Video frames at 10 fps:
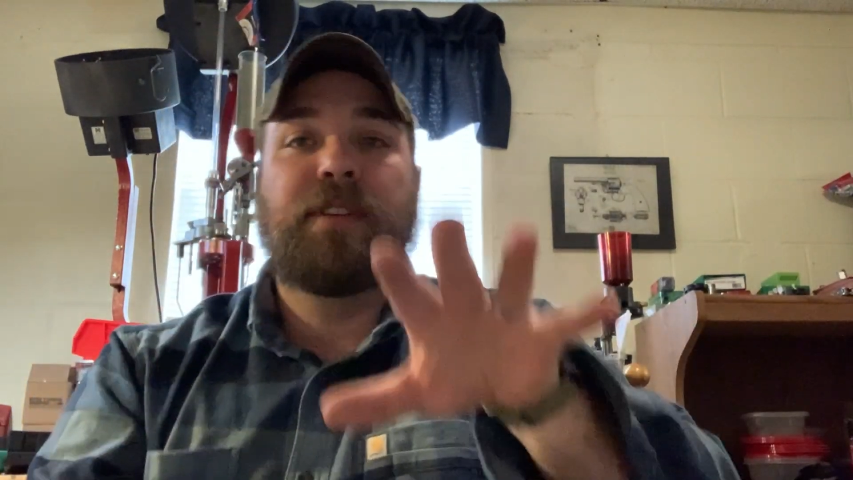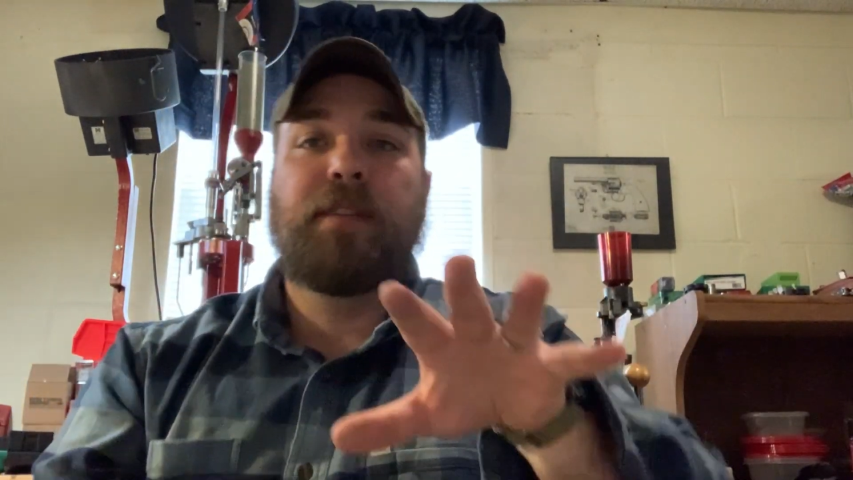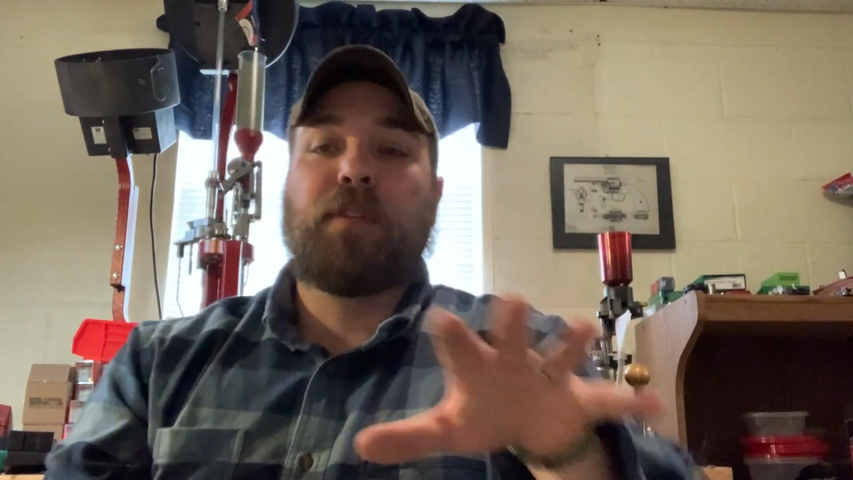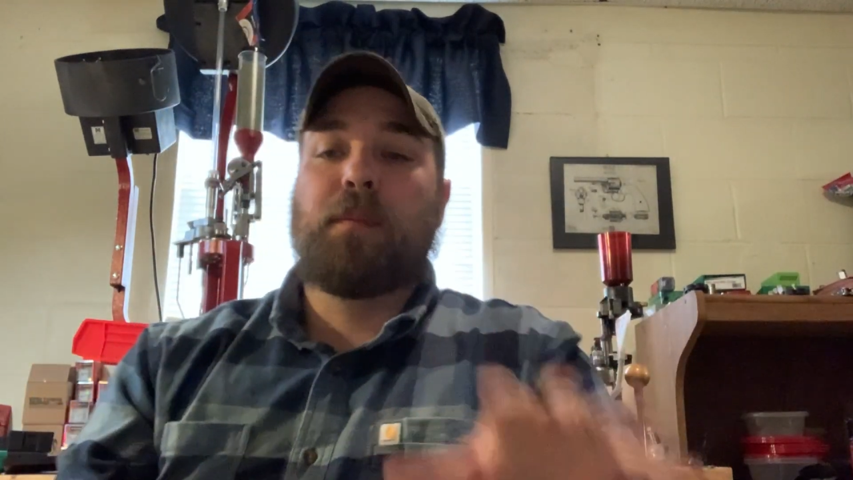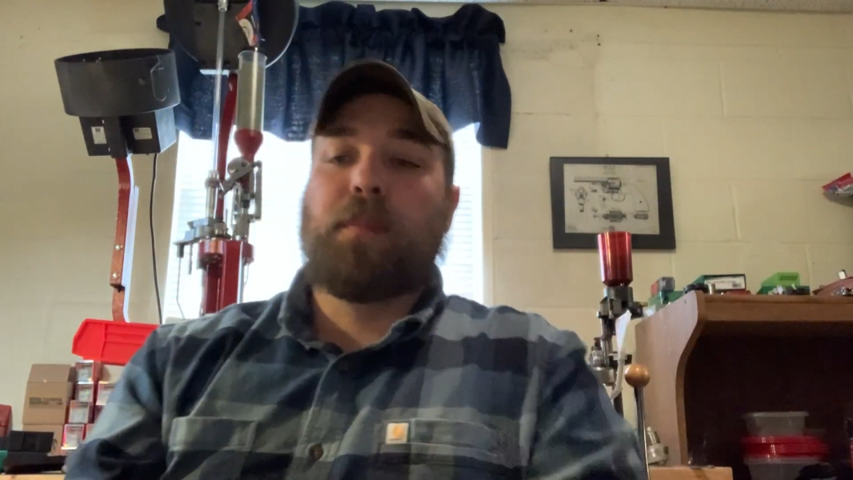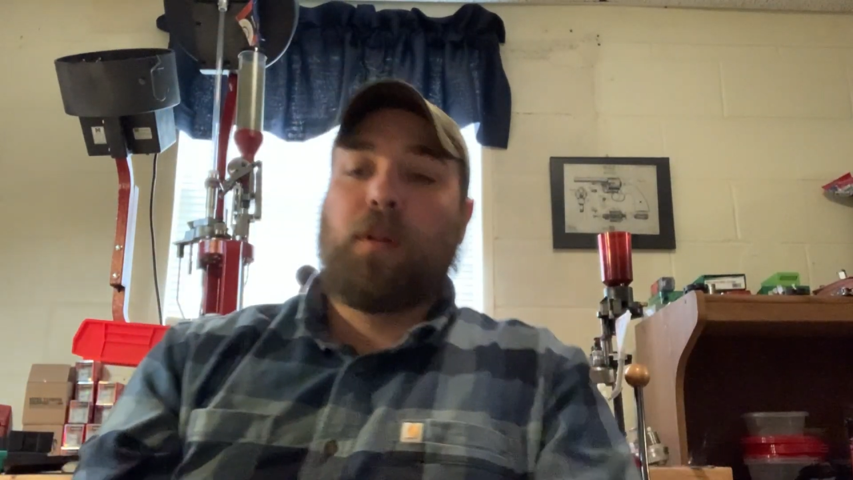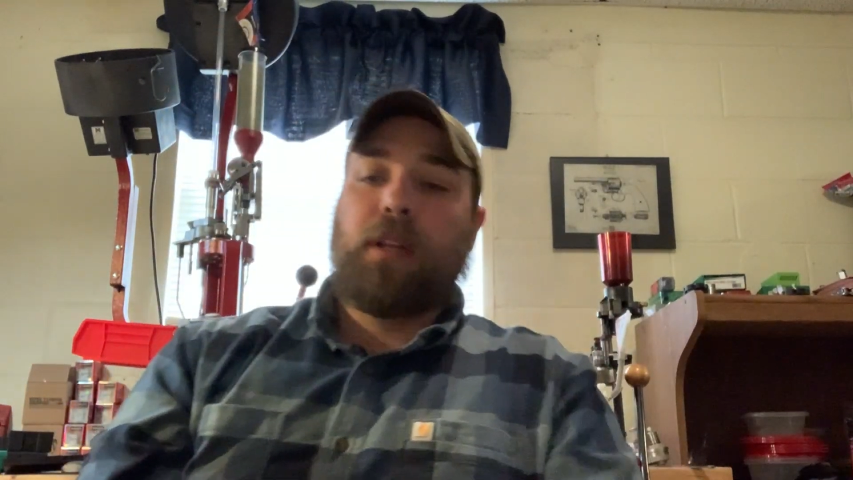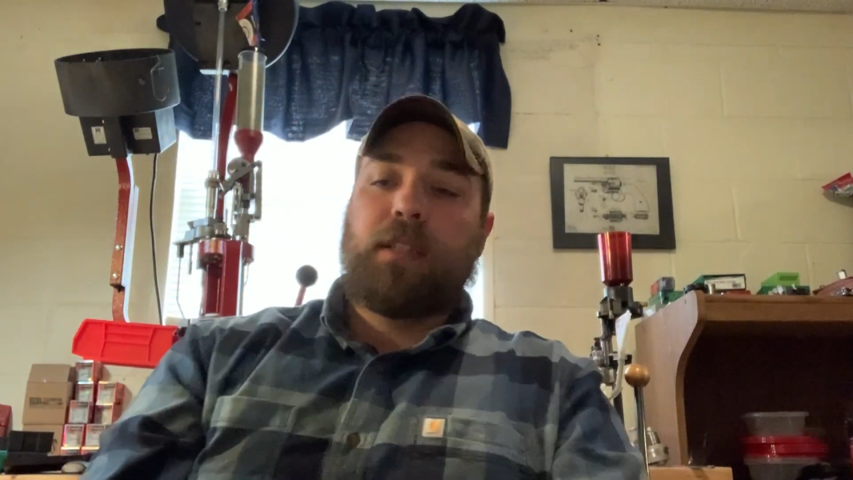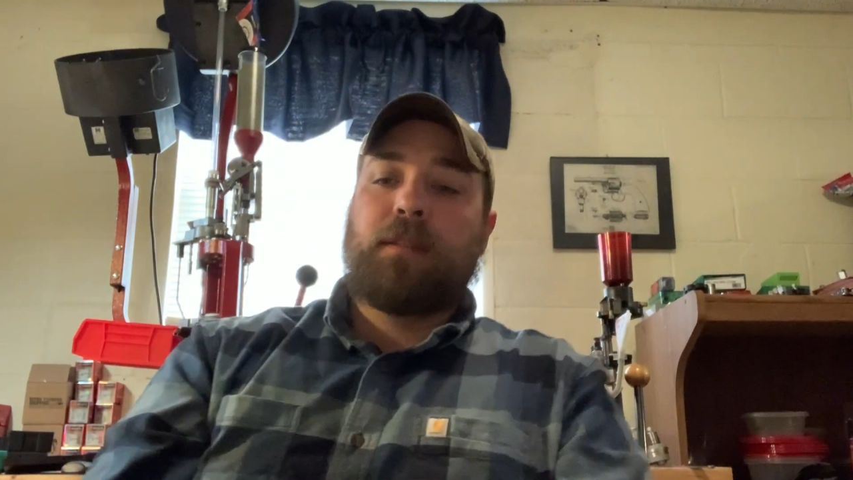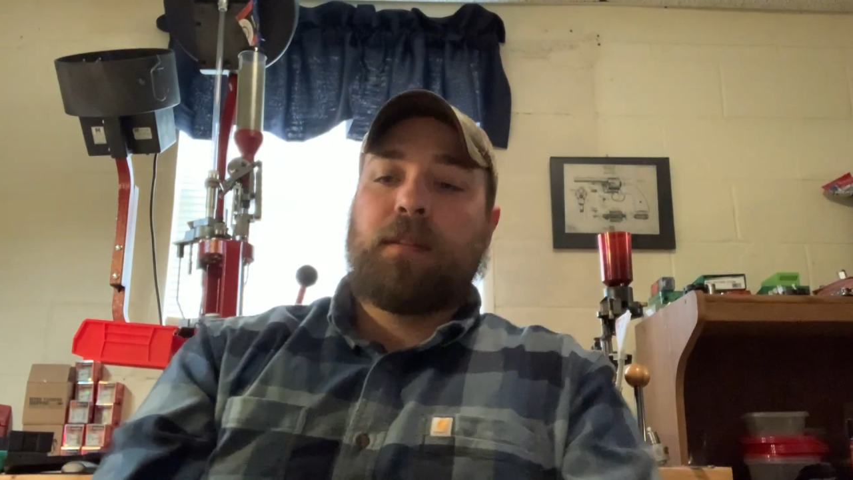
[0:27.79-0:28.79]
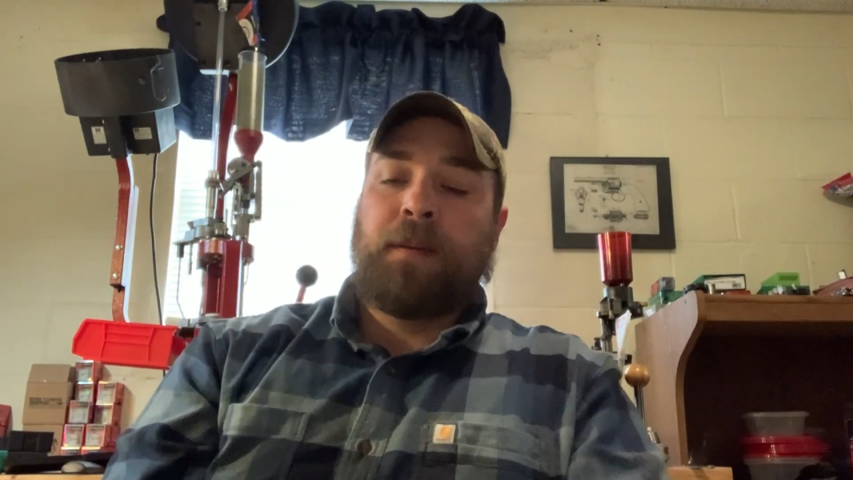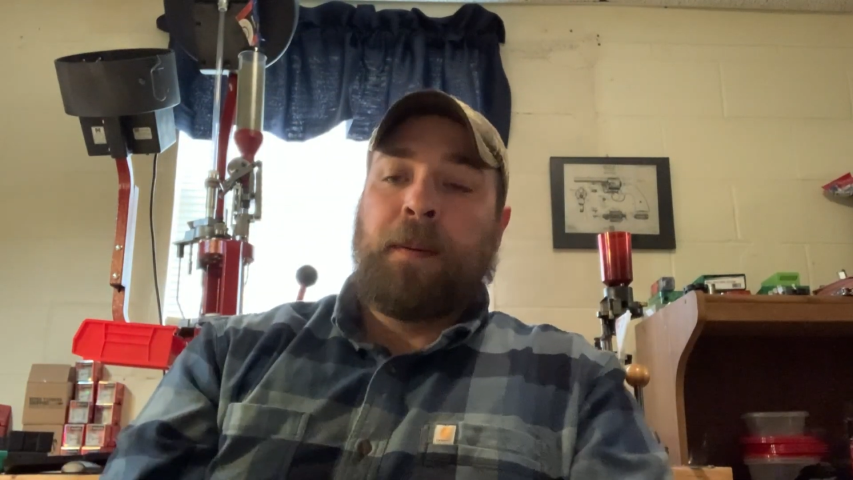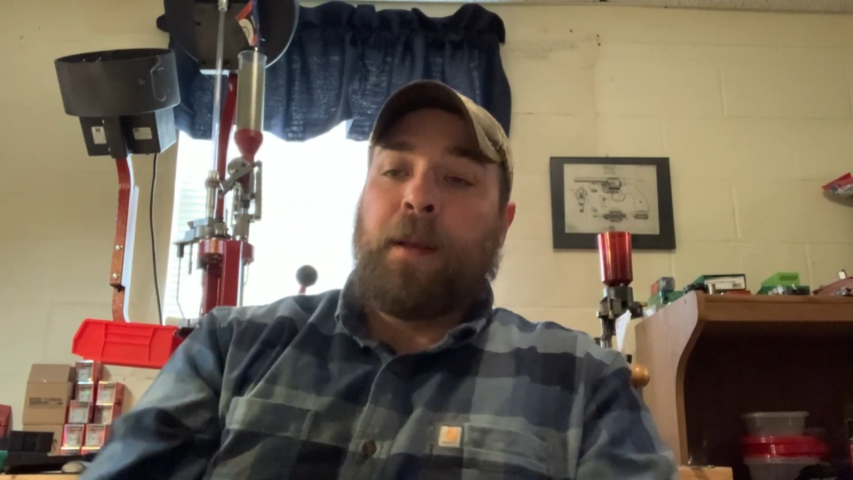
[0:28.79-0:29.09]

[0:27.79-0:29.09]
different bullets,